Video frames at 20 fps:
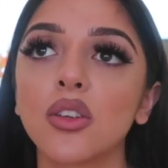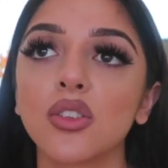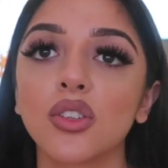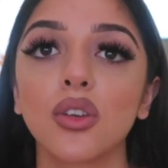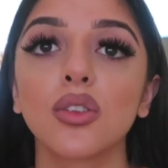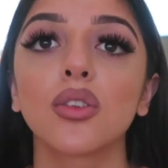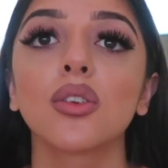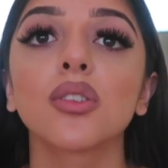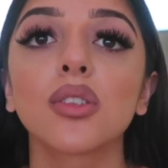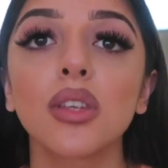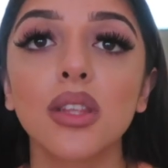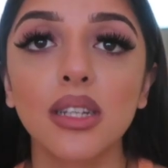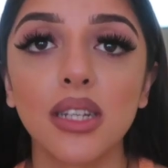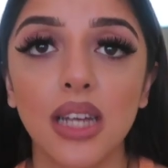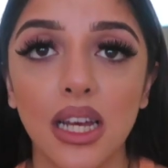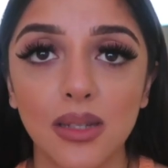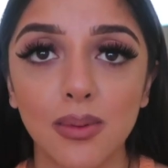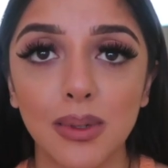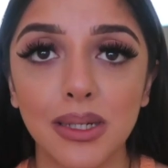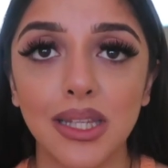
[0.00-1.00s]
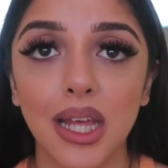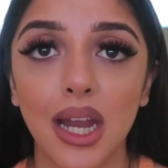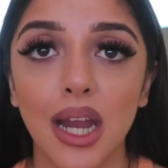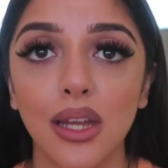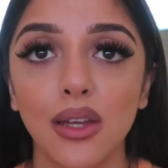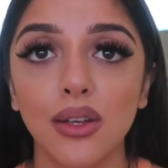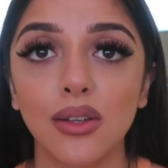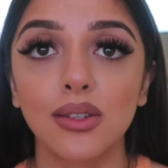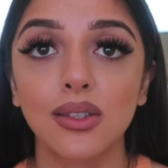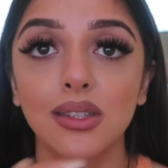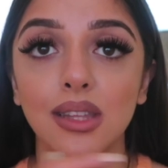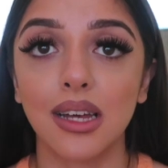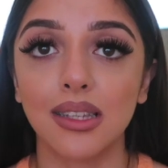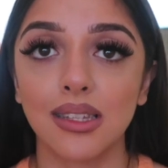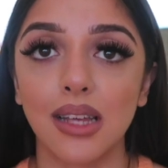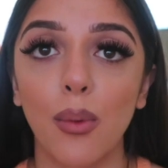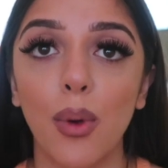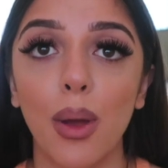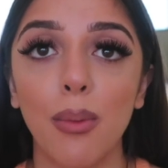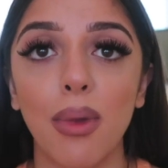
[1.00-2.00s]
So those are the textbooks that I use.
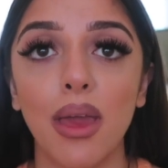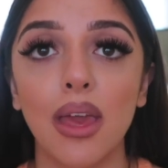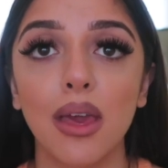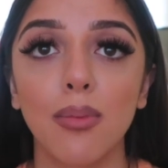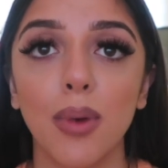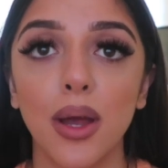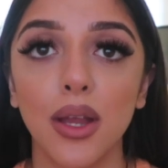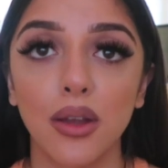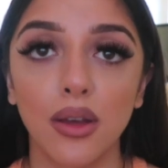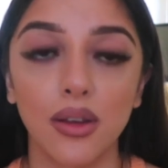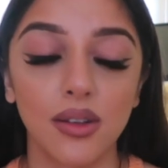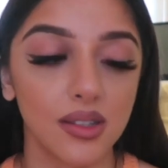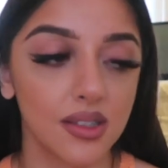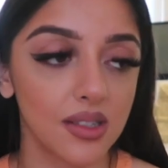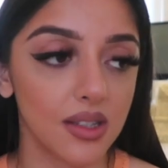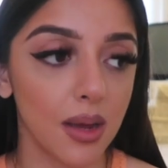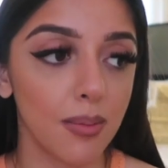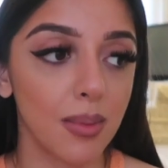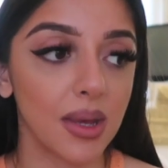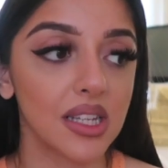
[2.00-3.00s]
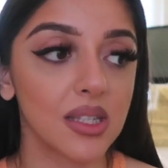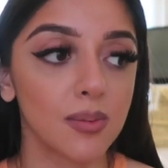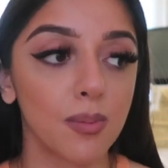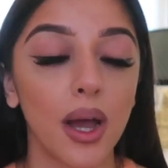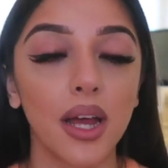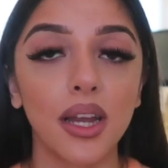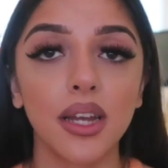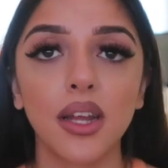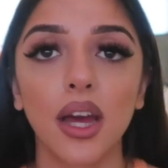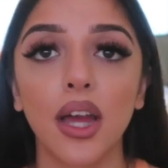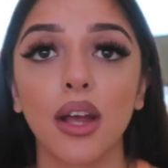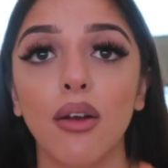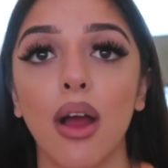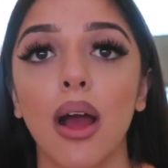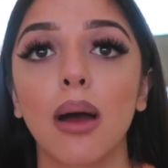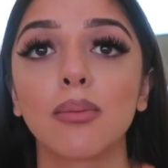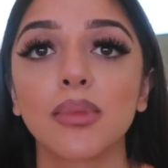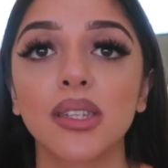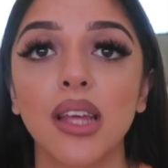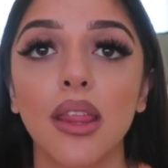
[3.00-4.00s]
That's how I make my notes. I make spider
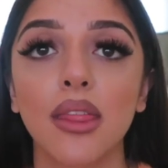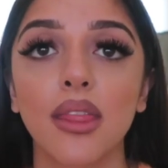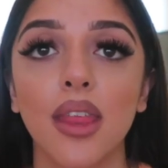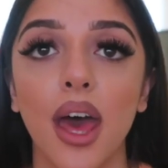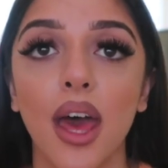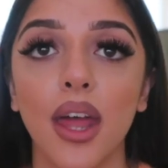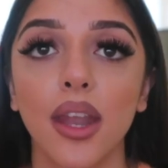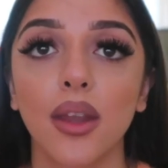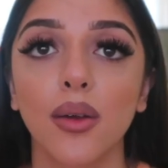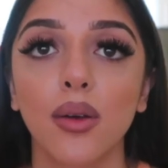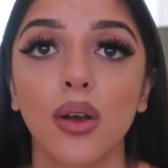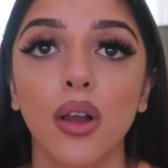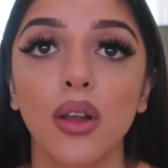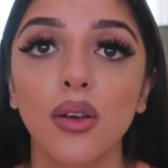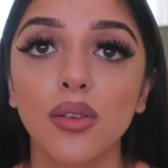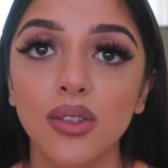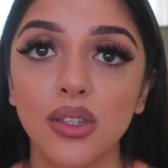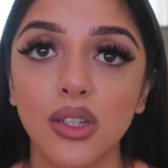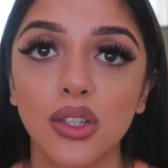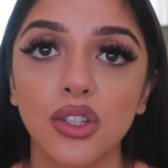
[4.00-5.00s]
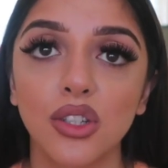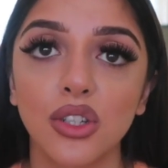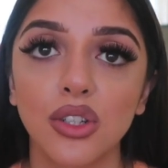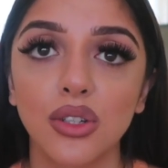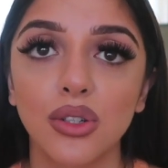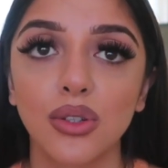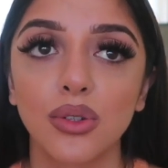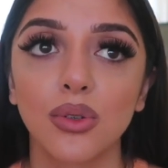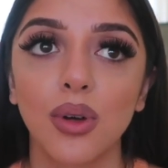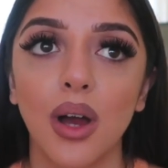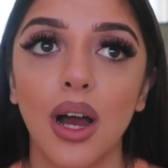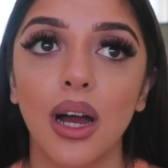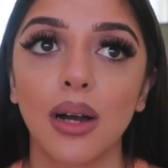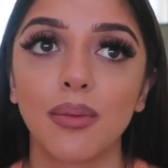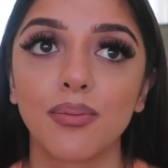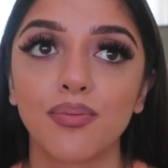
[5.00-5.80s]
diagrams, and then closer to